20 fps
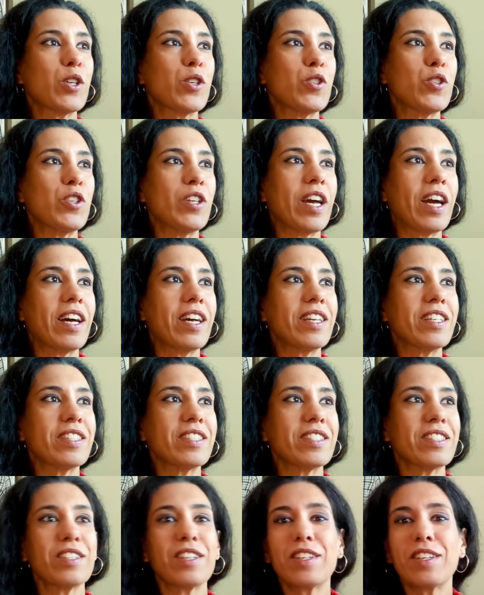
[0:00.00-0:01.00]
she has
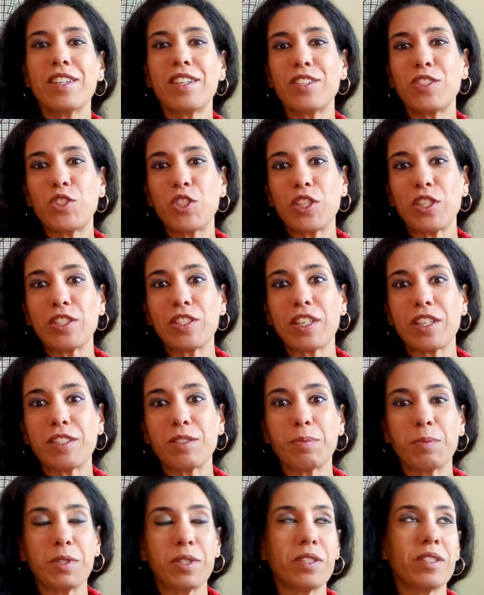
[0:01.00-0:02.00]
a jealous
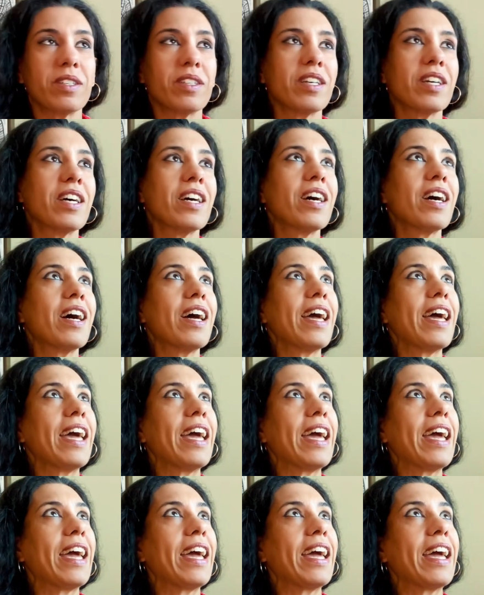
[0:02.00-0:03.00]
husband.
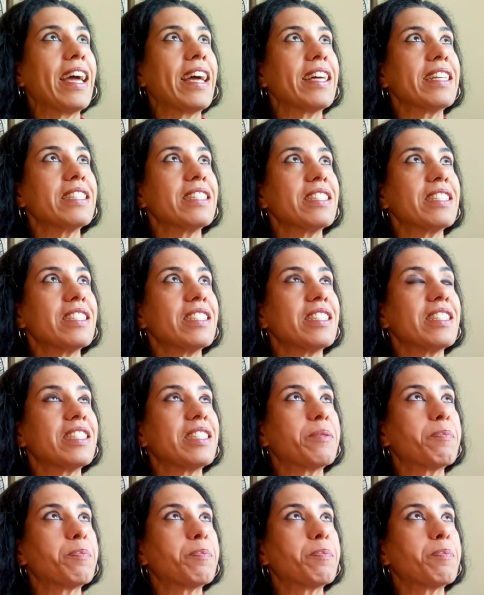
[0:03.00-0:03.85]
And